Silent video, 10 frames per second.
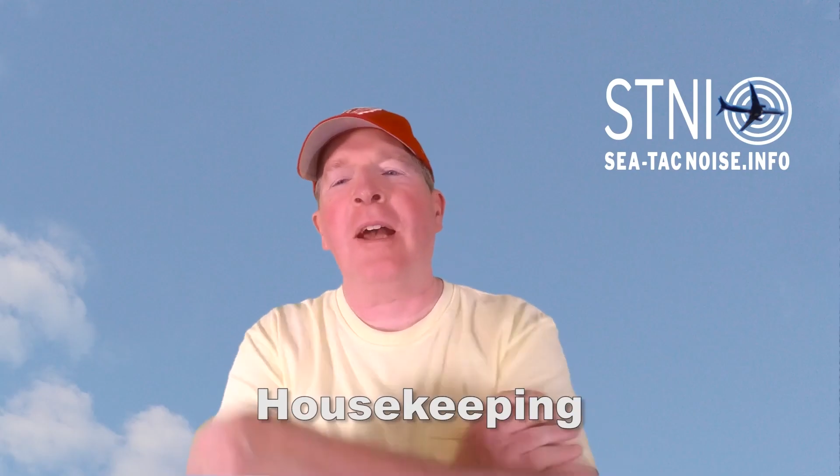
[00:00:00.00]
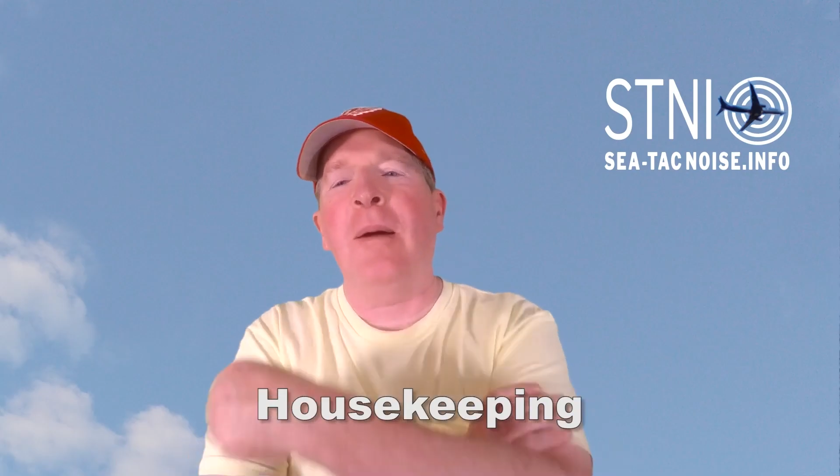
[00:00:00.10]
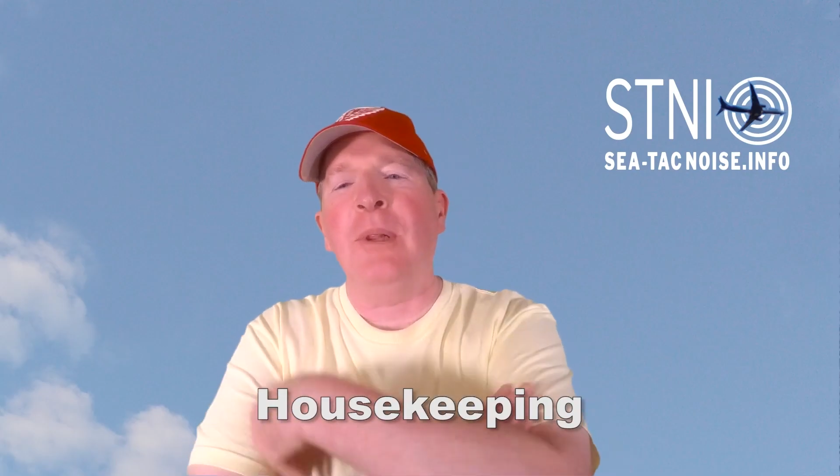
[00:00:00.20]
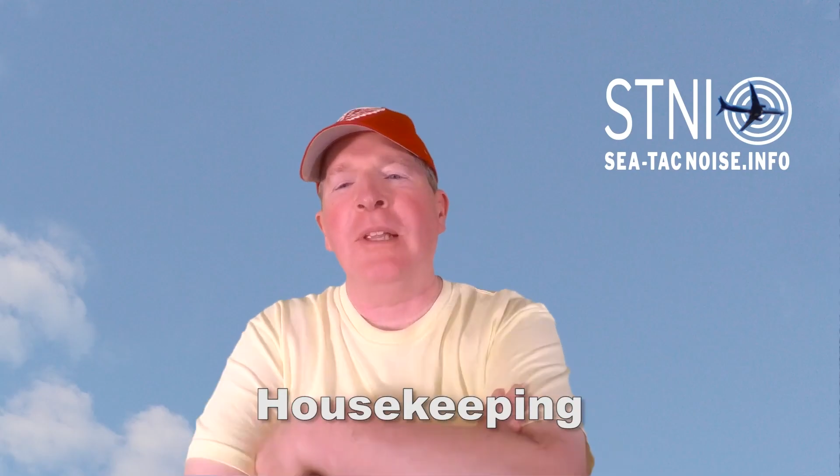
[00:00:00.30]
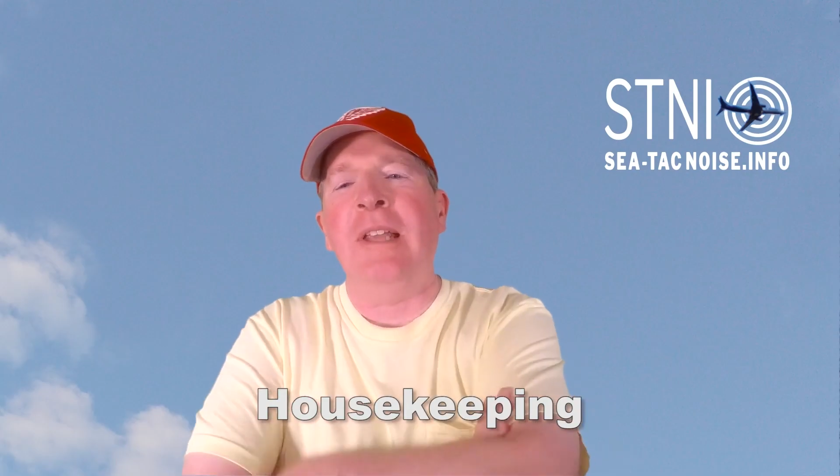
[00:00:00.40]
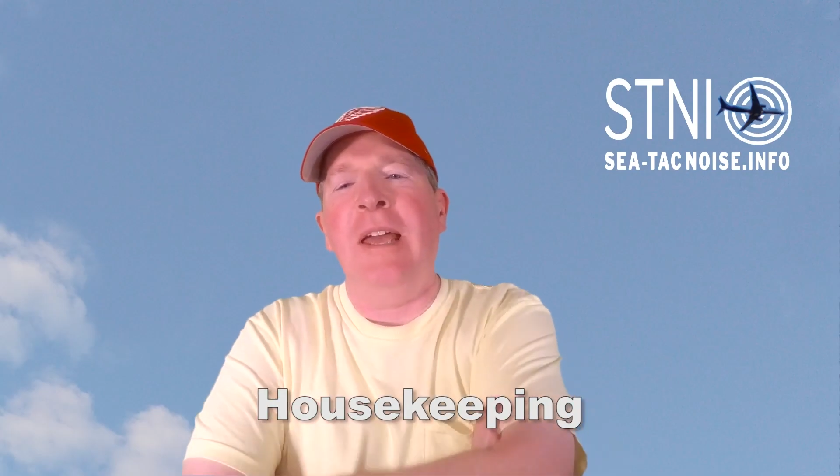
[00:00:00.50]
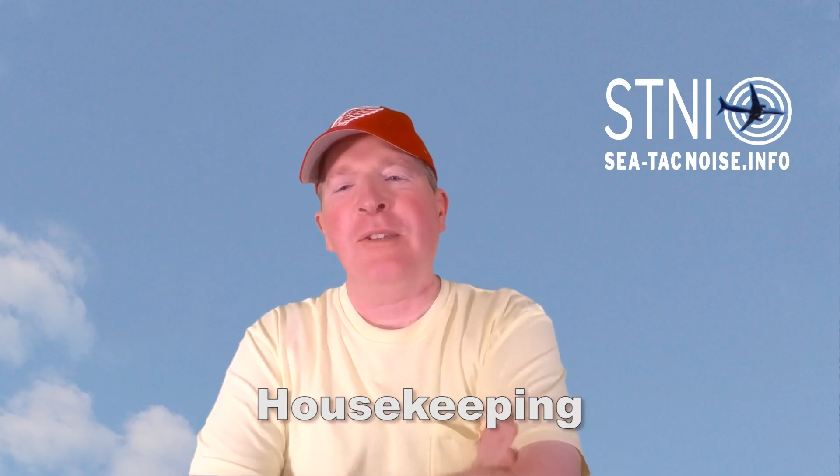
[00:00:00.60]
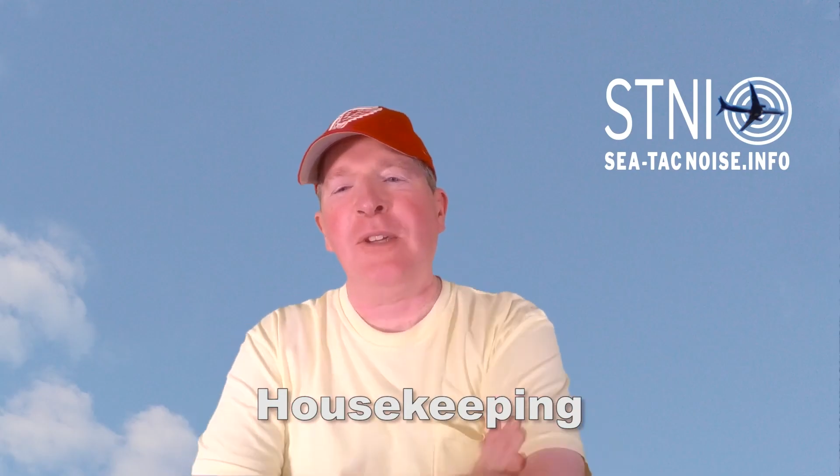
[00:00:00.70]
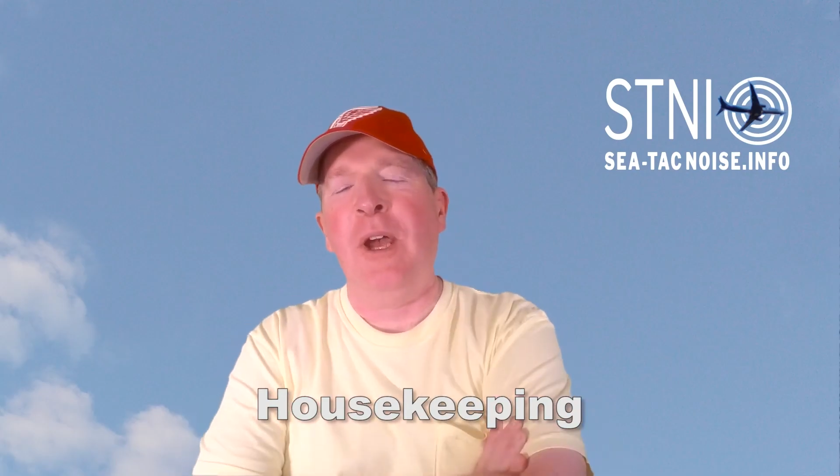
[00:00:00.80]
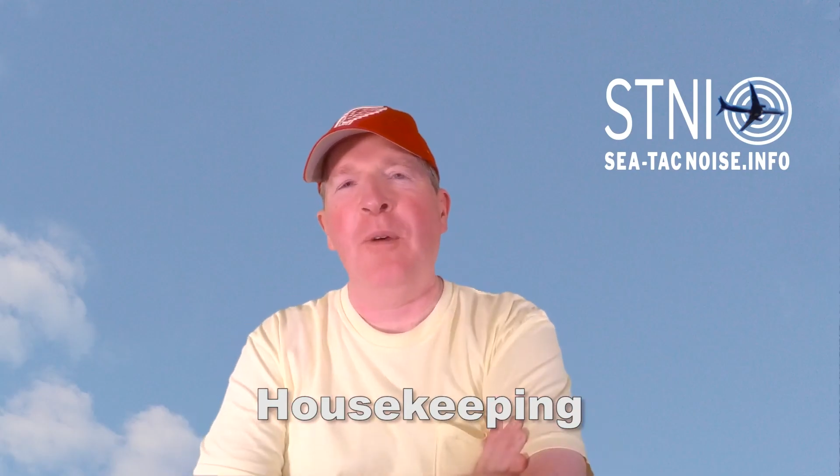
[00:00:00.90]
couple of days
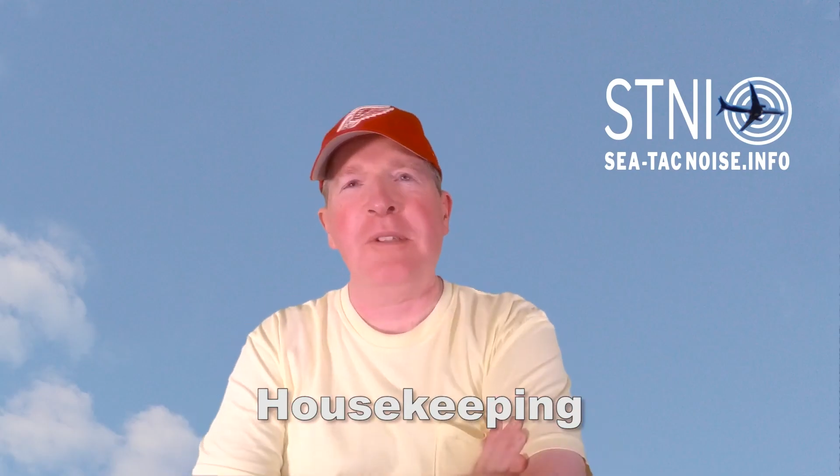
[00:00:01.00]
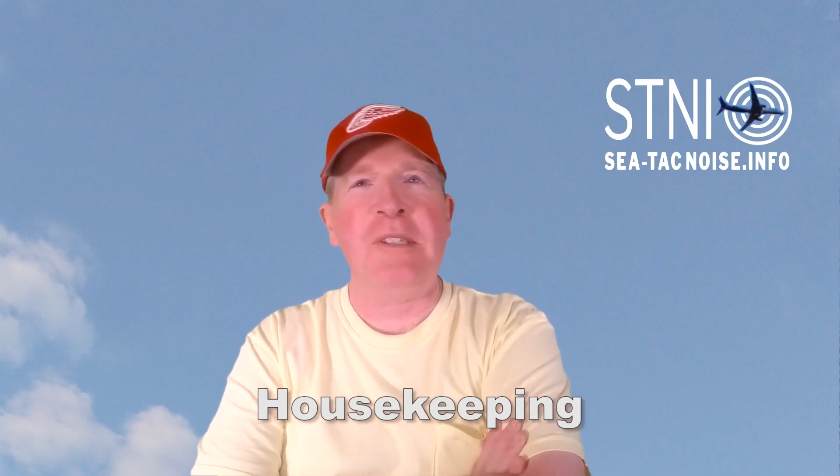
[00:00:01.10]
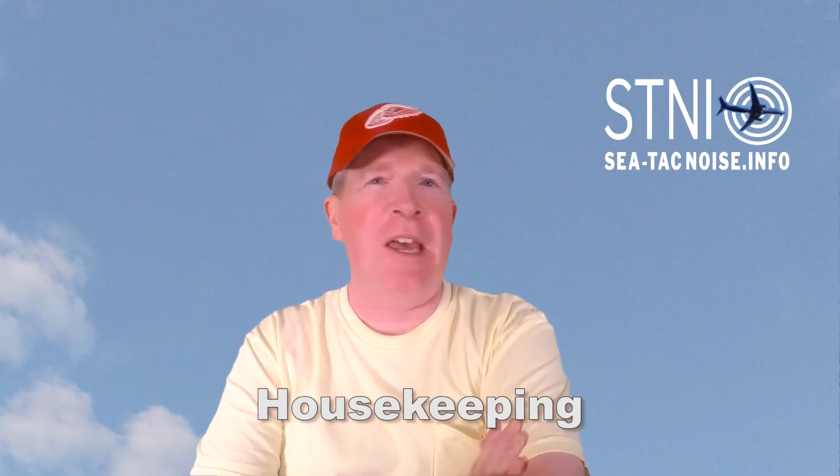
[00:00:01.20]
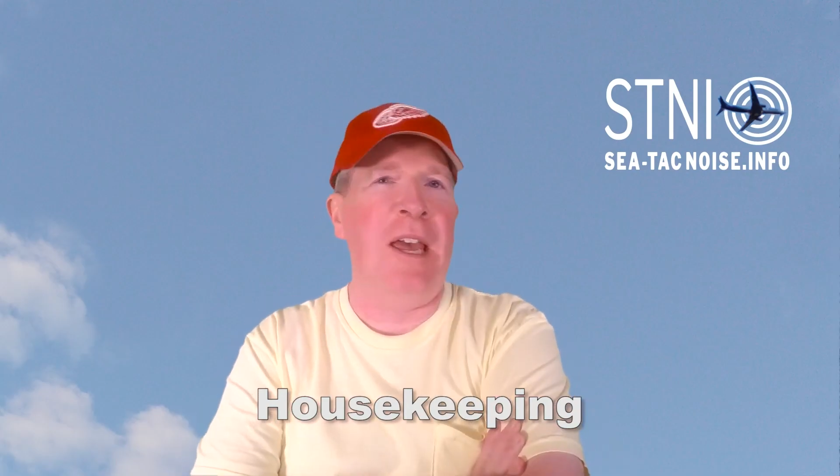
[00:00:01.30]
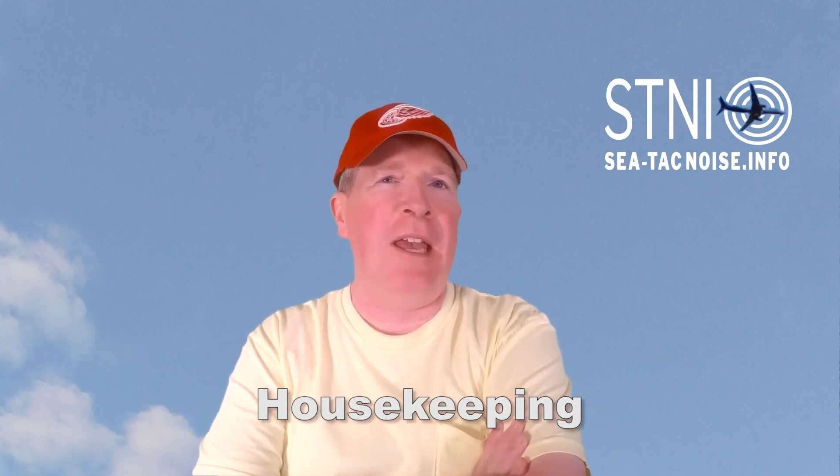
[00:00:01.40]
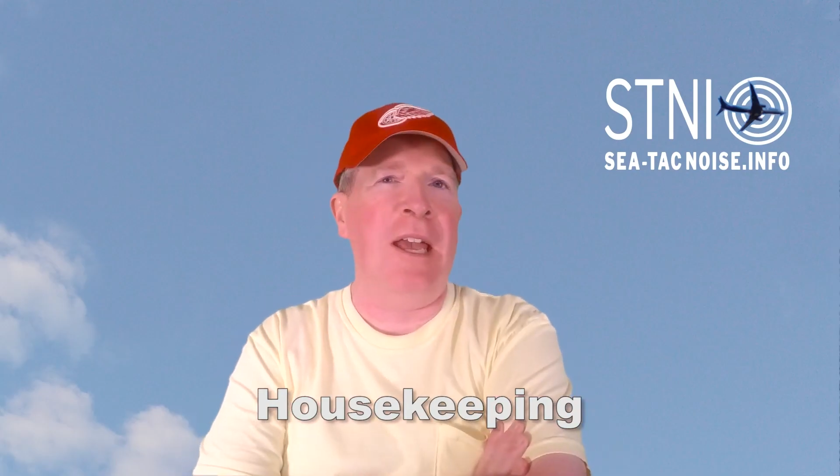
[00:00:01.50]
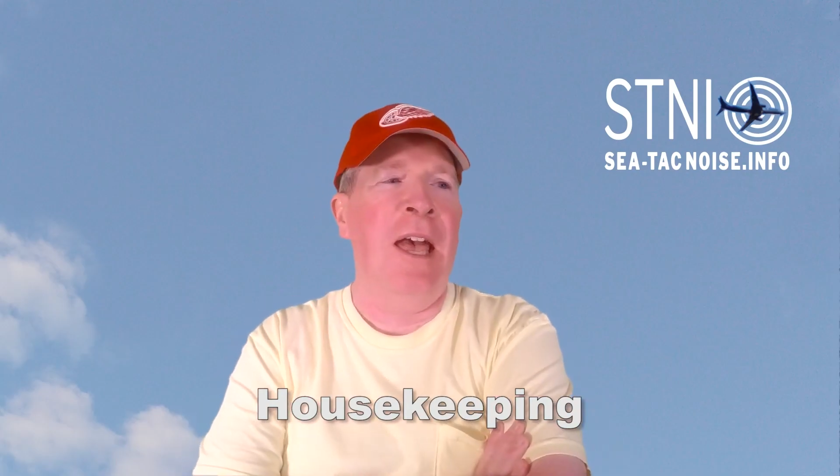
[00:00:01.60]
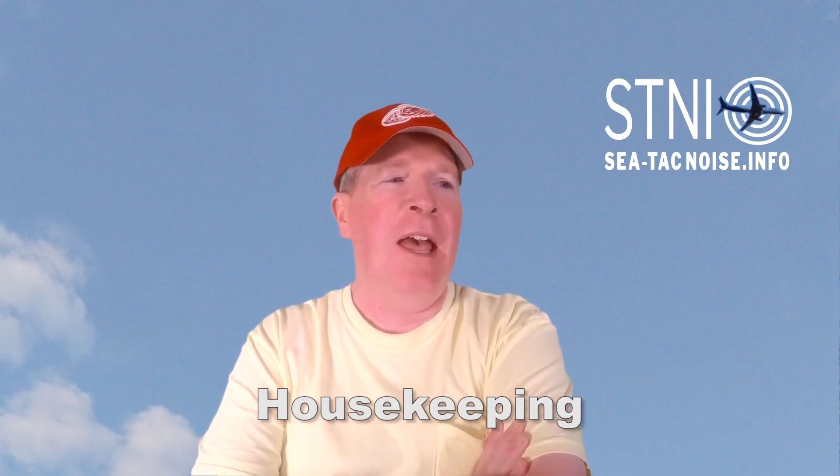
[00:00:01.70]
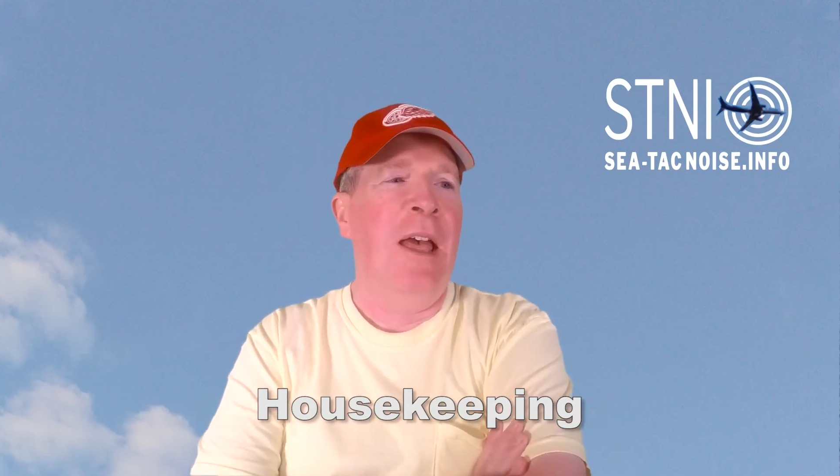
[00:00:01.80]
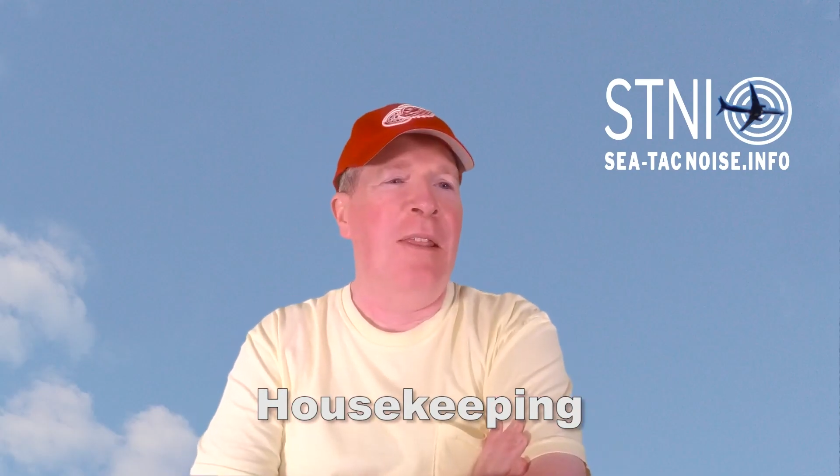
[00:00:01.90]
ago saying
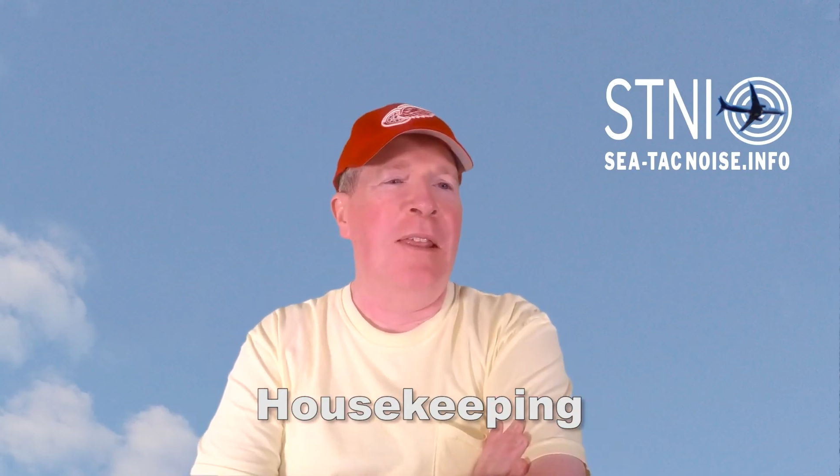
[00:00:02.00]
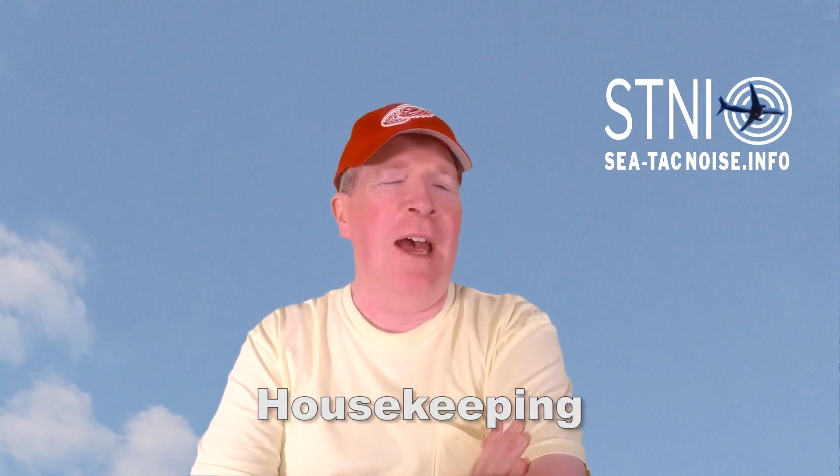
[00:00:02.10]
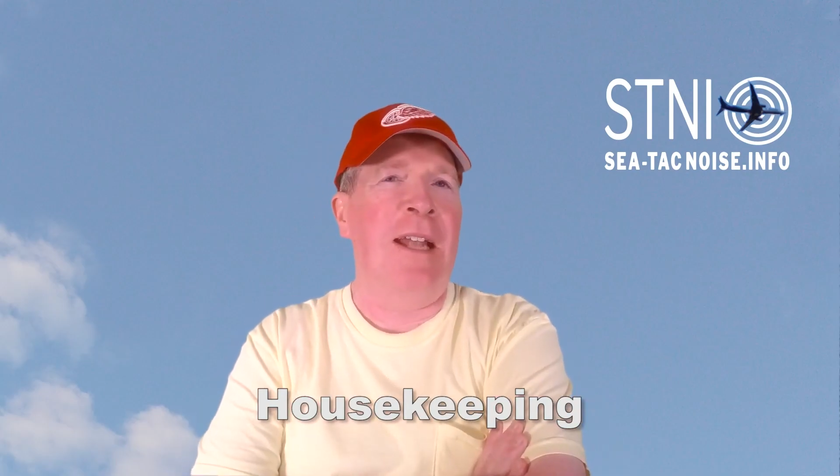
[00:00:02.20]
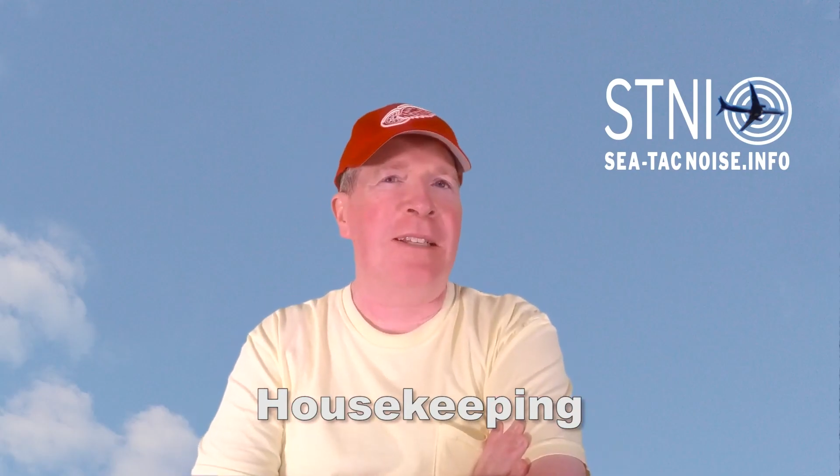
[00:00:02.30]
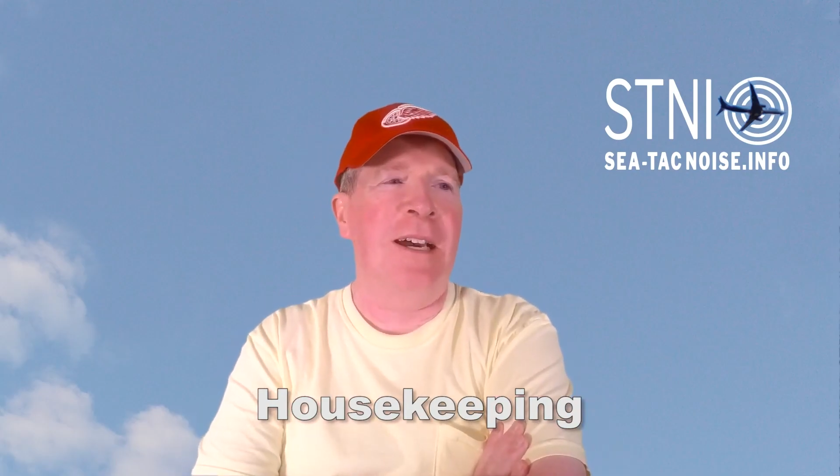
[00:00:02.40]
that